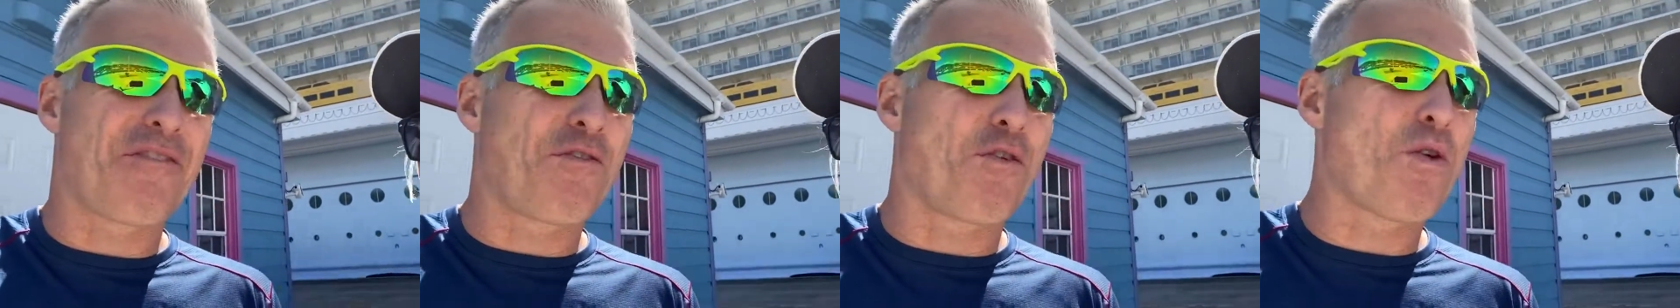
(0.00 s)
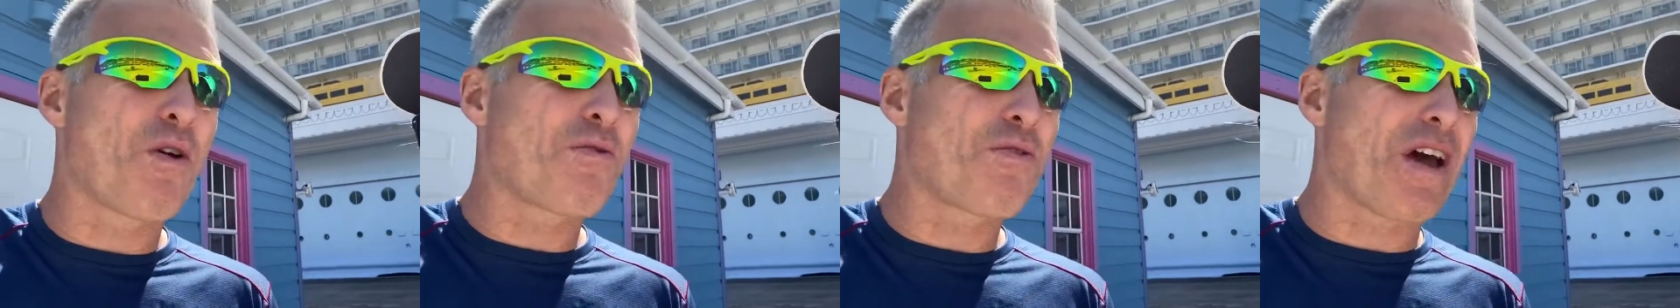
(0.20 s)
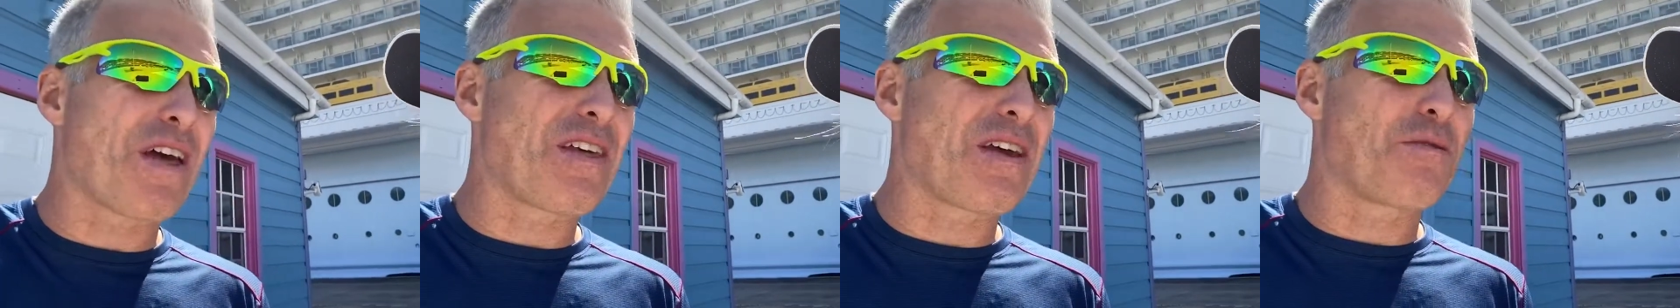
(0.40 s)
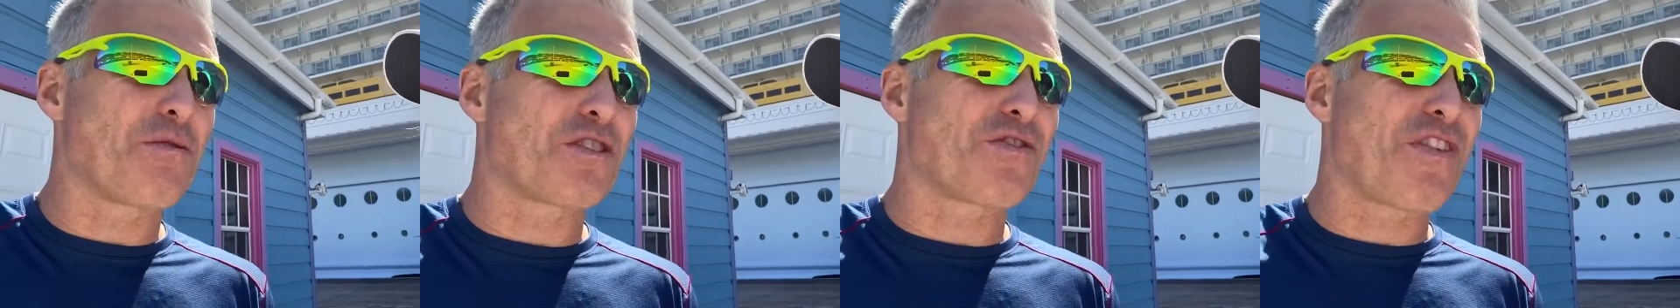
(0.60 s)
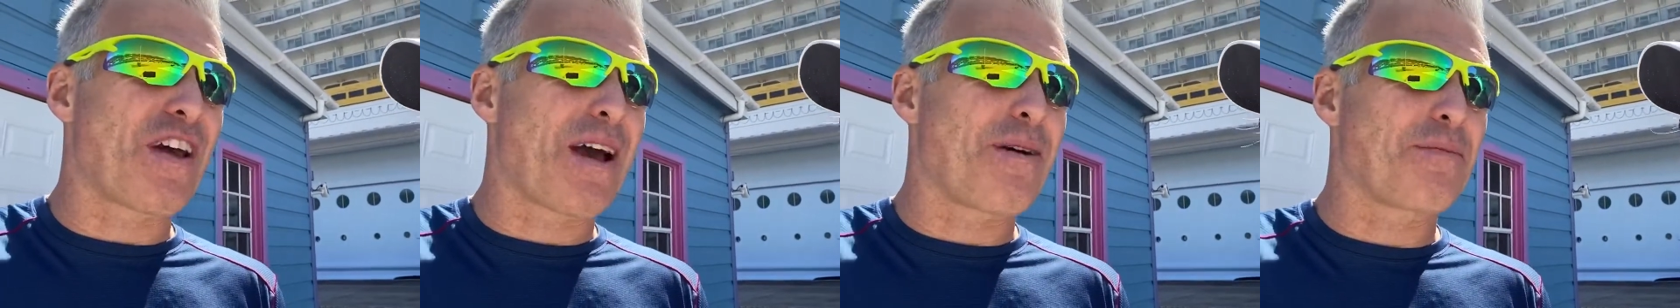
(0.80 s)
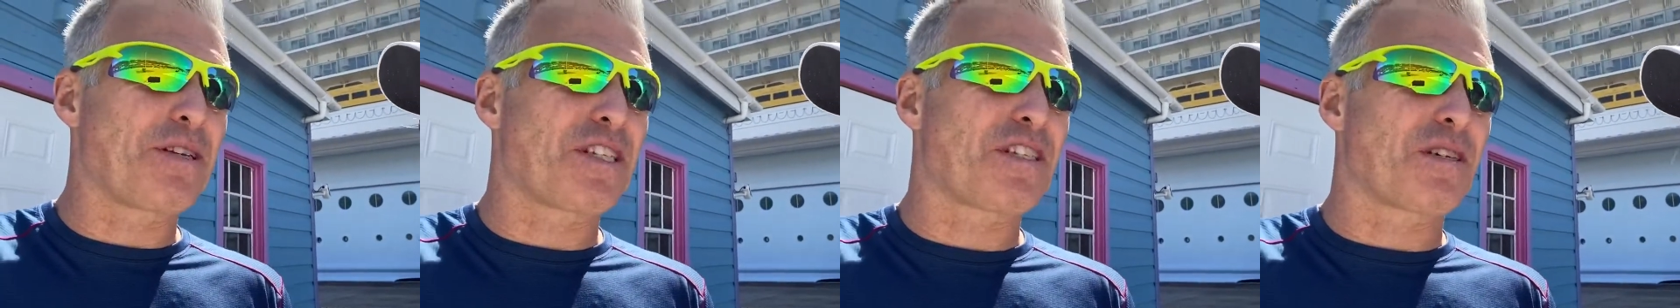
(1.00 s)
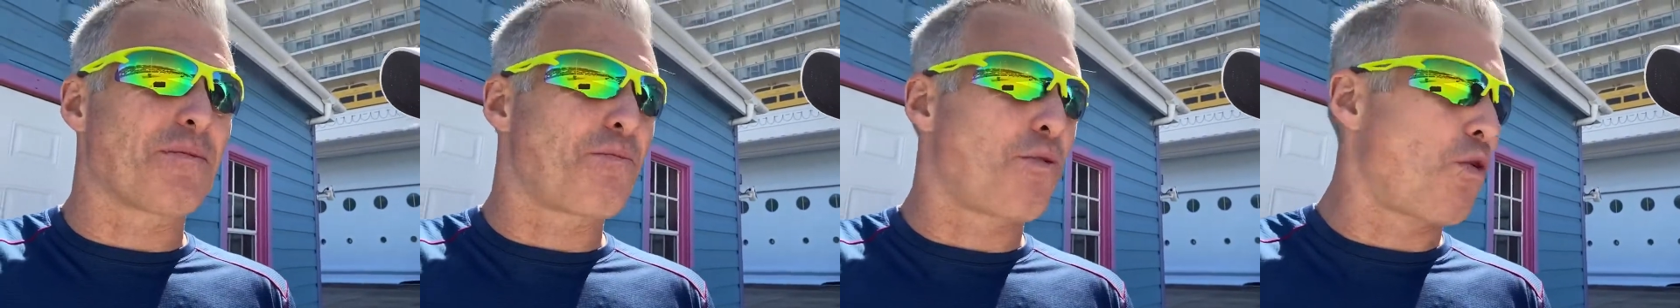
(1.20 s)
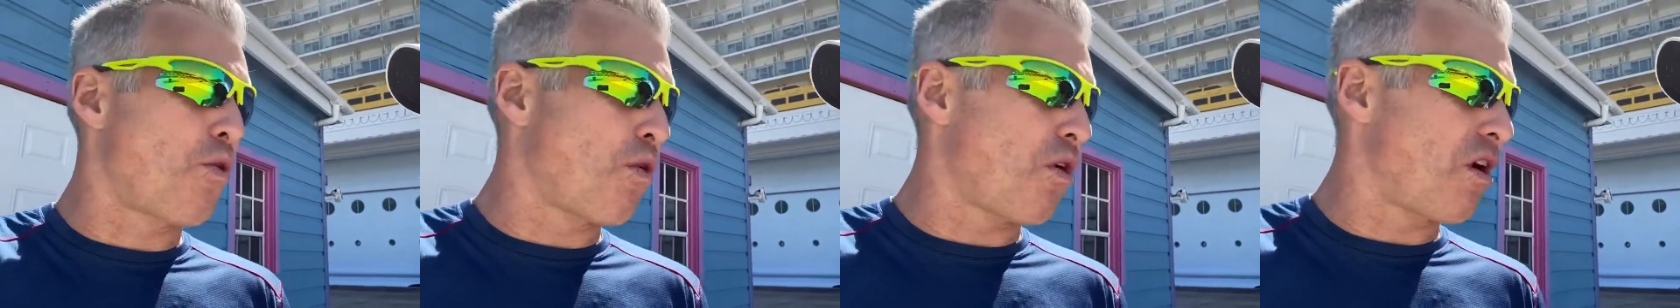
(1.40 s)
fourth, I think, was family
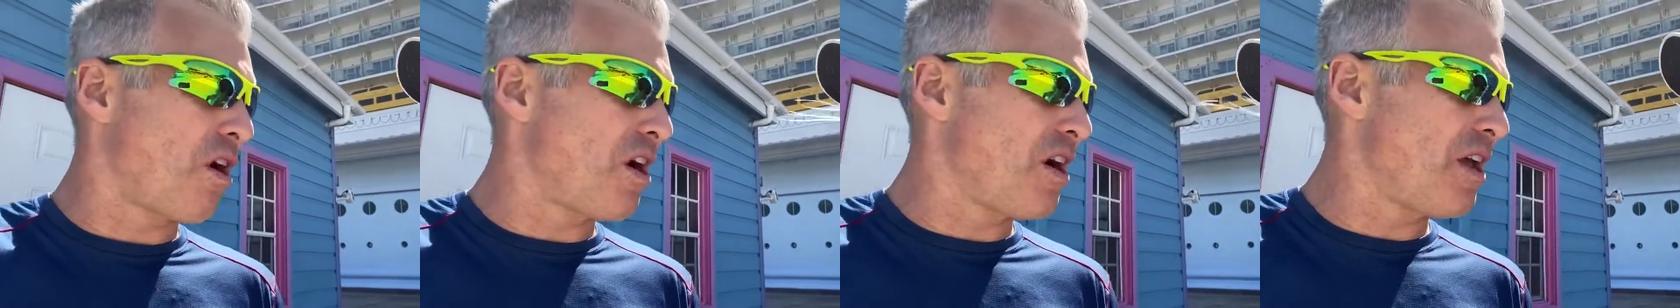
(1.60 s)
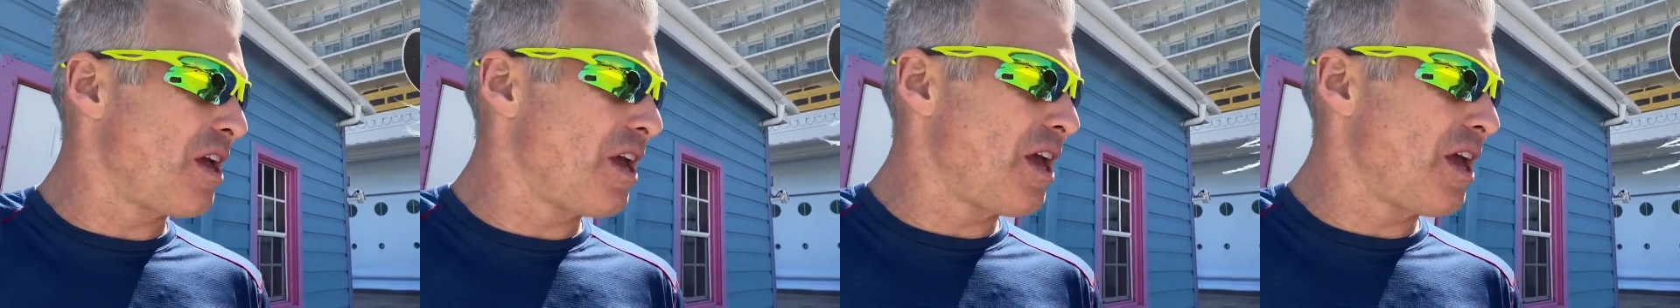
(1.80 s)
support